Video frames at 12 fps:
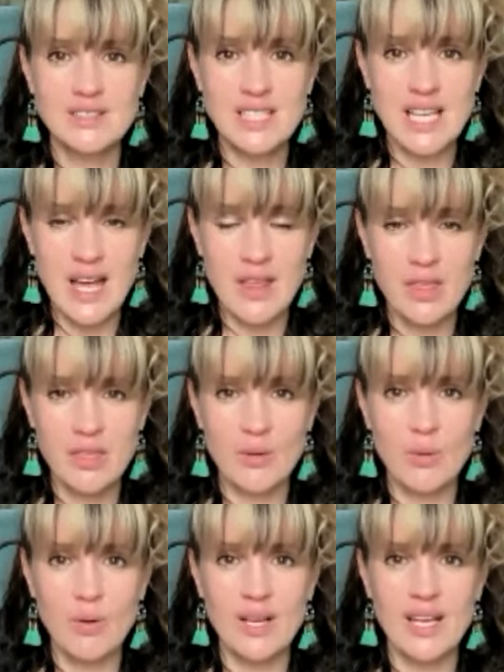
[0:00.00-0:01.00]
death
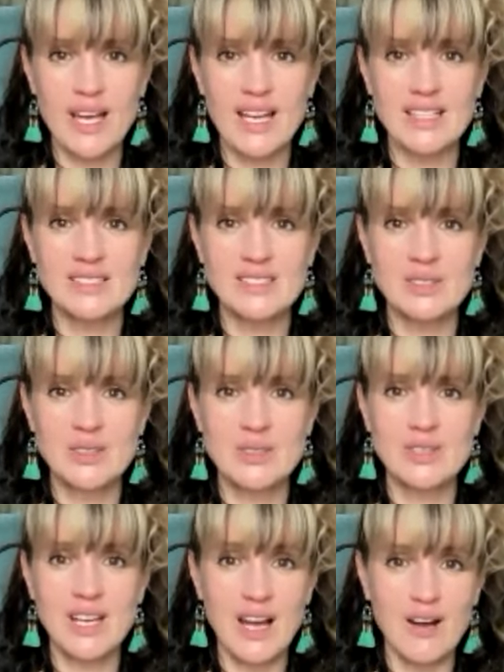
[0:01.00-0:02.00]
or get
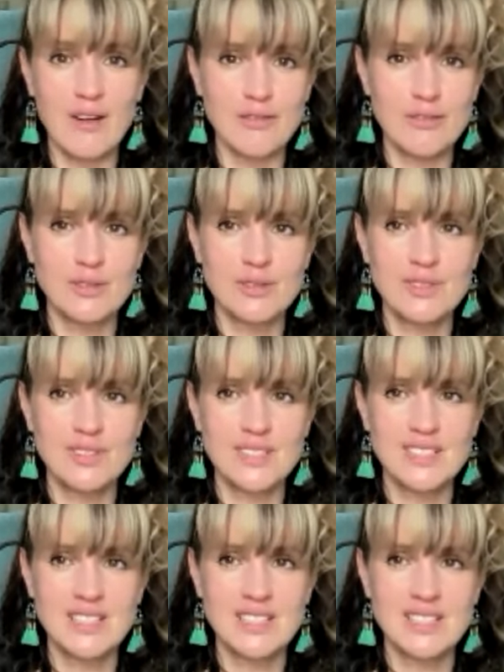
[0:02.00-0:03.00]
to love,
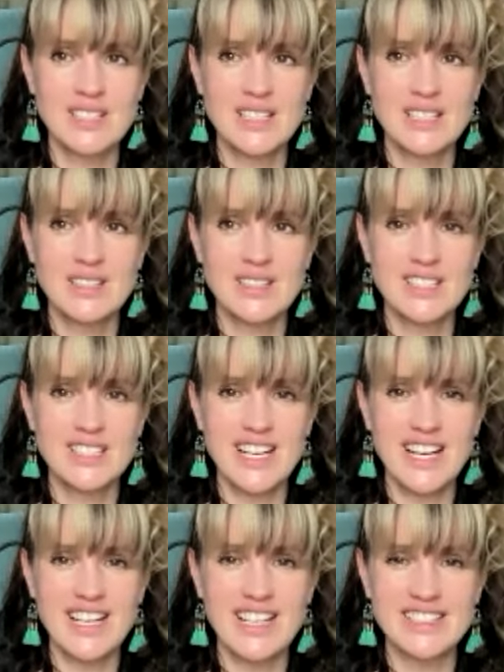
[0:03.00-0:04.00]
which are
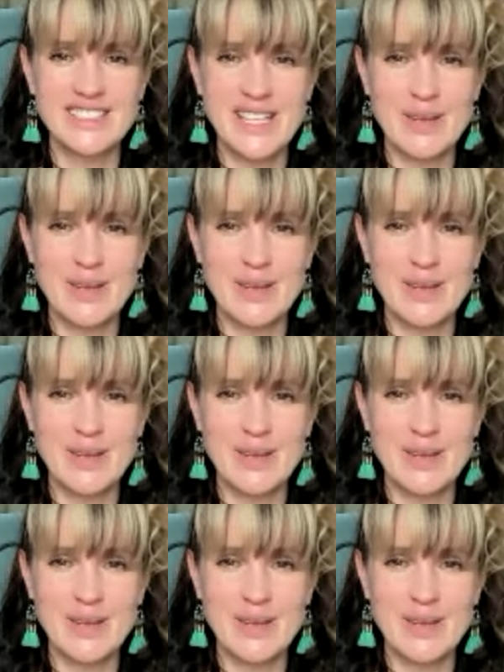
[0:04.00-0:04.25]
kind of the